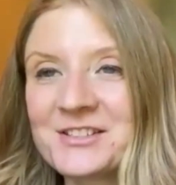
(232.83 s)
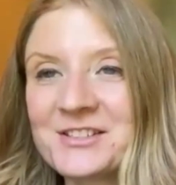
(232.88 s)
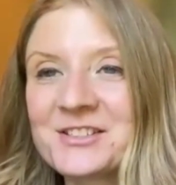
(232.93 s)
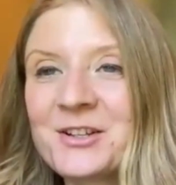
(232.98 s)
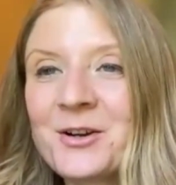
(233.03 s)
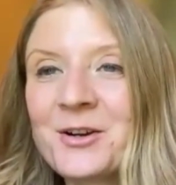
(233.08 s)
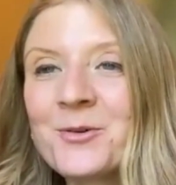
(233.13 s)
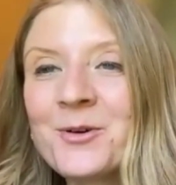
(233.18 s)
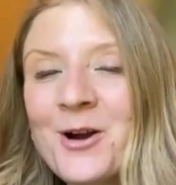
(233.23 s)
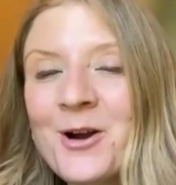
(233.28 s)

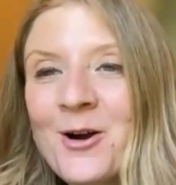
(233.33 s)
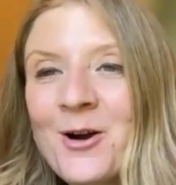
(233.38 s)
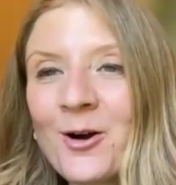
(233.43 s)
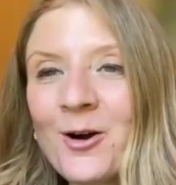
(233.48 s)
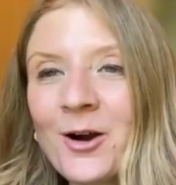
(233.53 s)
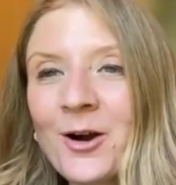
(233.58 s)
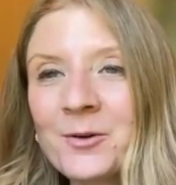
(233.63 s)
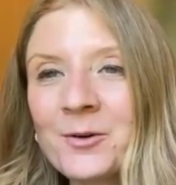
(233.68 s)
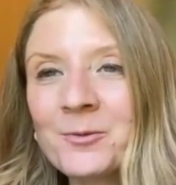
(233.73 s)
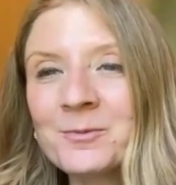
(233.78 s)
So
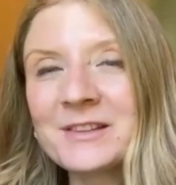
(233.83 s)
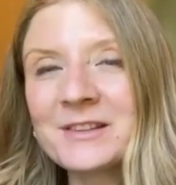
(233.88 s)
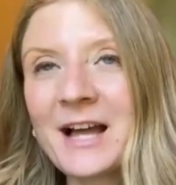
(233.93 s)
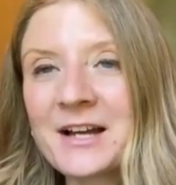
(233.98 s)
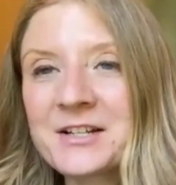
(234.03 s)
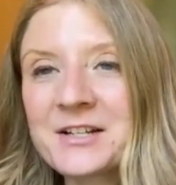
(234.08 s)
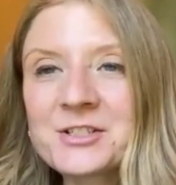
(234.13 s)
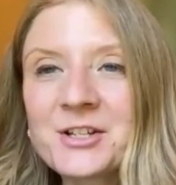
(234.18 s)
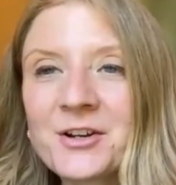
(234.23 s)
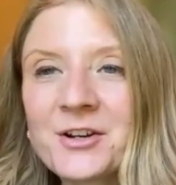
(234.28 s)

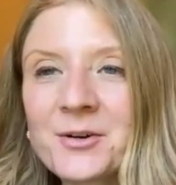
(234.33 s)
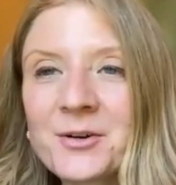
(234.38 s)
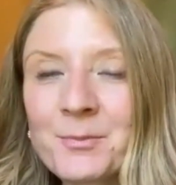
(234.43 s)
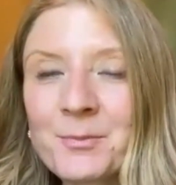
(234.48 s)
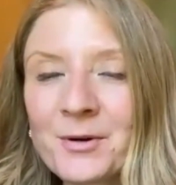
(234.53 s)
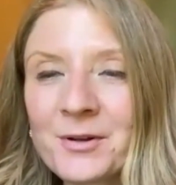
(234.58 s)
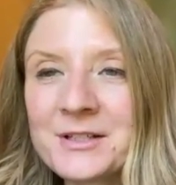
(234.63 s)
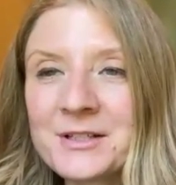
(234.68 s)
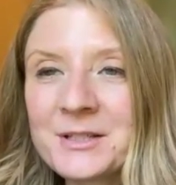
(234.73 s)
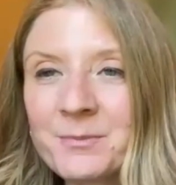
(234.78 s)
last year,
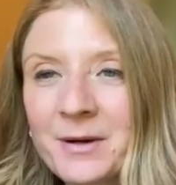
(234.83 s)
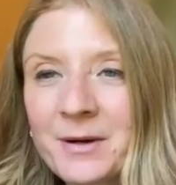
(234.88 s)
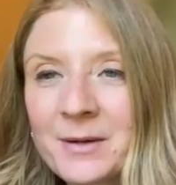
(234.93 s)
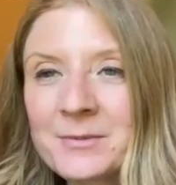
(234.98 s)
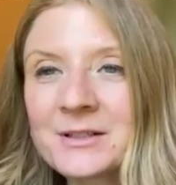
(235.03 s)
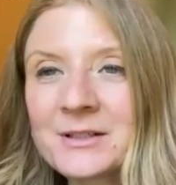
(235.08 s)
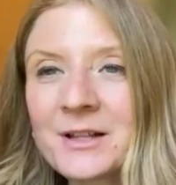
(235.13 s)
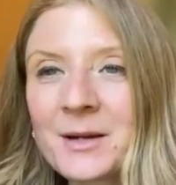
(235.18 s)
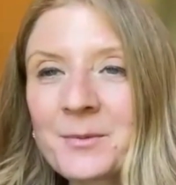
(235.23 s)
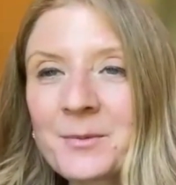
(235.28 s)
Burlington
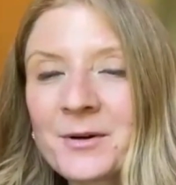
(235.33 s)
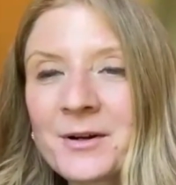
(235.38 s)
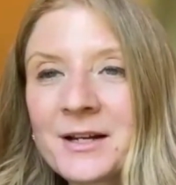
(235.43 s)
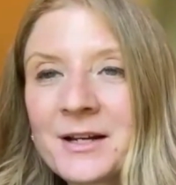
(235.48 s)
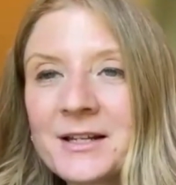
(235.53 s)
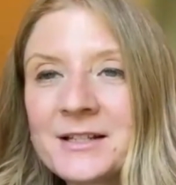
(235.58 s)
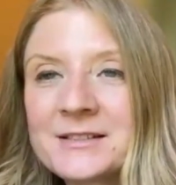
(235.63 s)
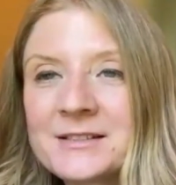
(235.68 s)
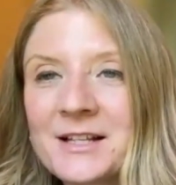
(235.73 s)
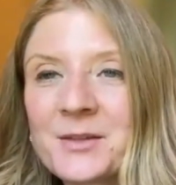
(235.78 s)
Public
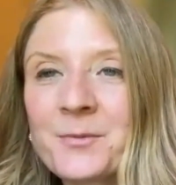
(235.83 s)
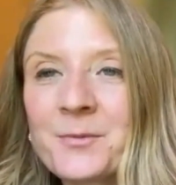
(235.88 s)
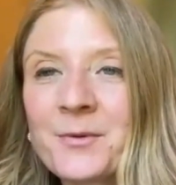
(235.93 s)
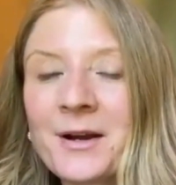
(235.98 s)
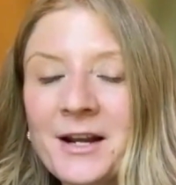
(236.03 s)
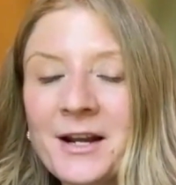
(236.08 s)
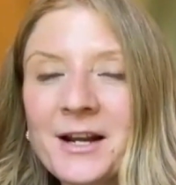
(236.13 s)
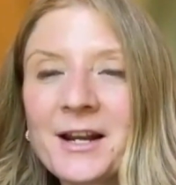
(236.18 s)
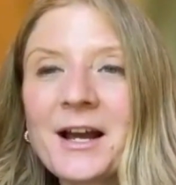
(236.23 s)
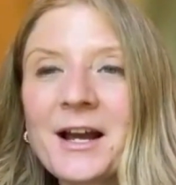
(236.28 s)
Library
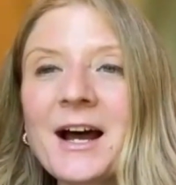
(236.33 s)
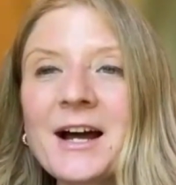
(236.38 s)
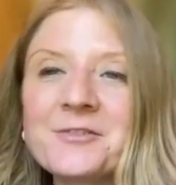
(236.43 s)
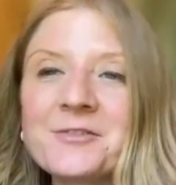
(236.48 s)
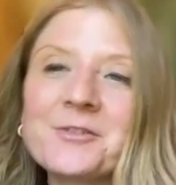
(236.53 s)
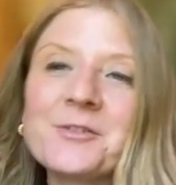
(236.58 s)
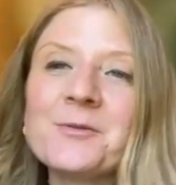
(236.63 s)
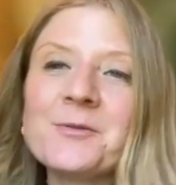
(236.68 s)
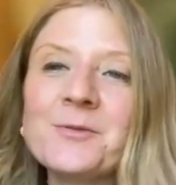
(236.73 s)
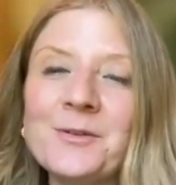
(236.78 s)
celebrated
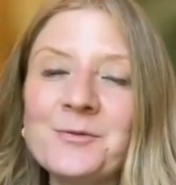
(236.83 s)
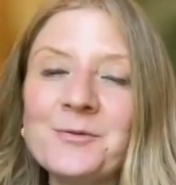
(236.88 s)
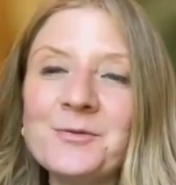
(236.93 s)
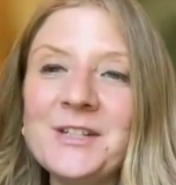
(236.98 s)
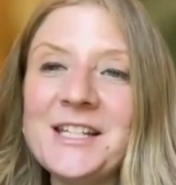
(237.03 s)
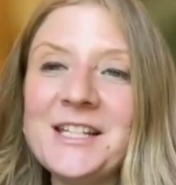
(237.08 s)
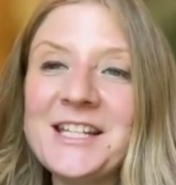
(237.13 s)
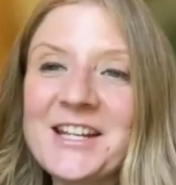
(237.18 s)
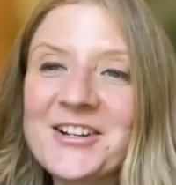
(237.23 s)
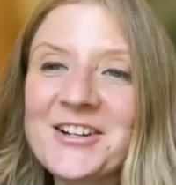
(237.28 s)
150
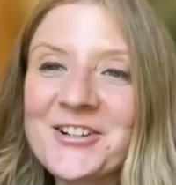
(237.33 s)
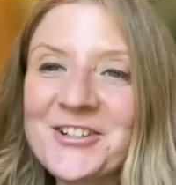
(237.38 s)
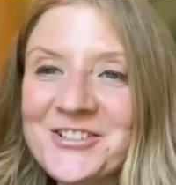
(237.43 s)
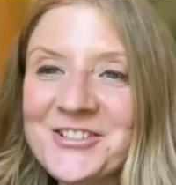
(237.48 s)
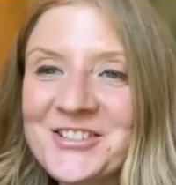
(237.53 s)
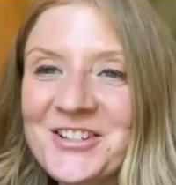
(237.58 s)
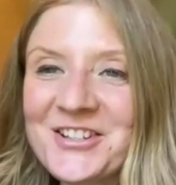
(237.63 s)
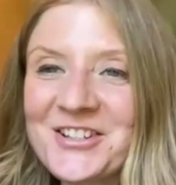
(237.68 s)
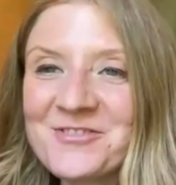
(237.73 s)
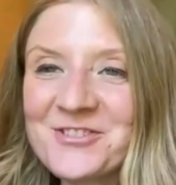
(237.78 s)

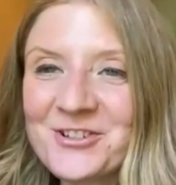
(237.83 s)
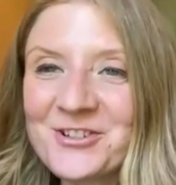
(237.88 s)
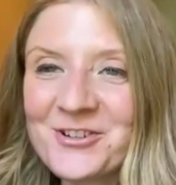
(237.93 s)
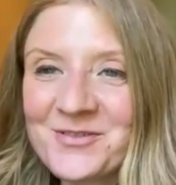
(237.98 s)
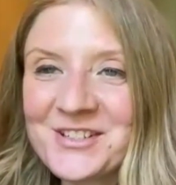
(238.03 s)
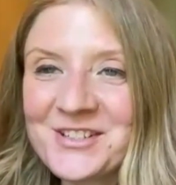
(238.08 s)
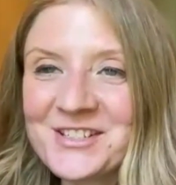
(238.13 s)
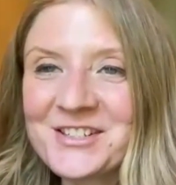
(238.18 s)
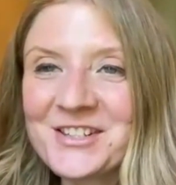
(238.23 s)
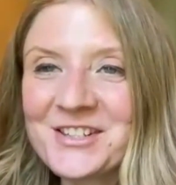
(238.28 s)
years of
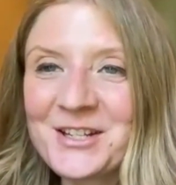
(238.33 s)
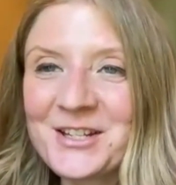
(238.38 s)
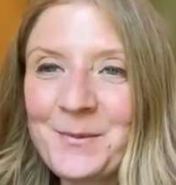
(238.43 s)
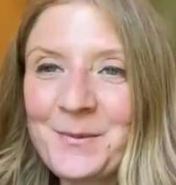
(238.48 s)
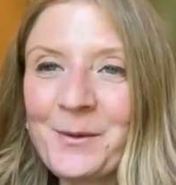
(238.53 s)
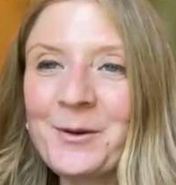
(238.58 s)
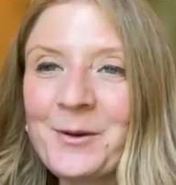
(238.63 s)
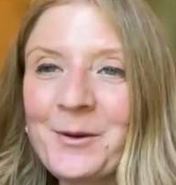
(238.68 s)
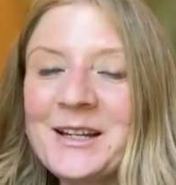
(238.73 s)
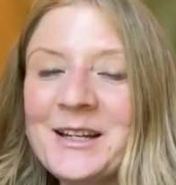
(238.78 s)
service to the
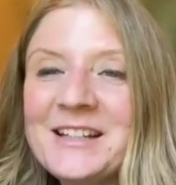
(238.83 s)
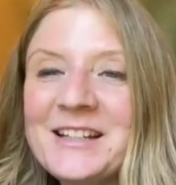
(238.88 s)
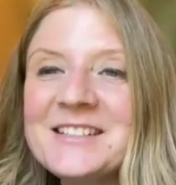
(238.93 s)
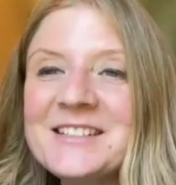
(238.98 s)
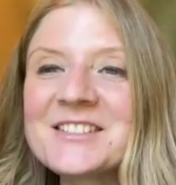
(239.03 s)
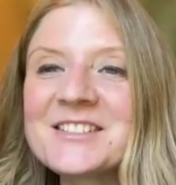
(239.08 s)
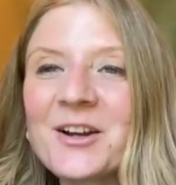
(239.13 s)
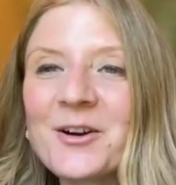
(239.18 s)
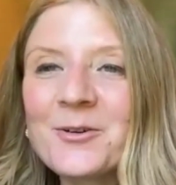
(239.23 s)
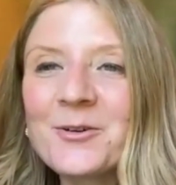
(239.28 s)
community.
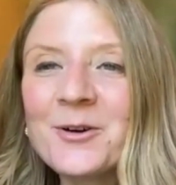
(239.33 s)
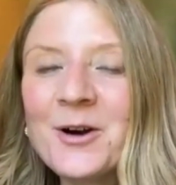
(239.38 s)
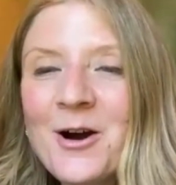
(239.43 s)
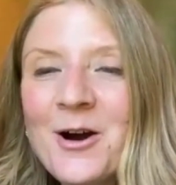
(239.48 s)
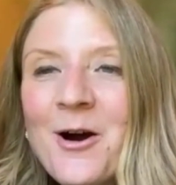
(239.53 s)
So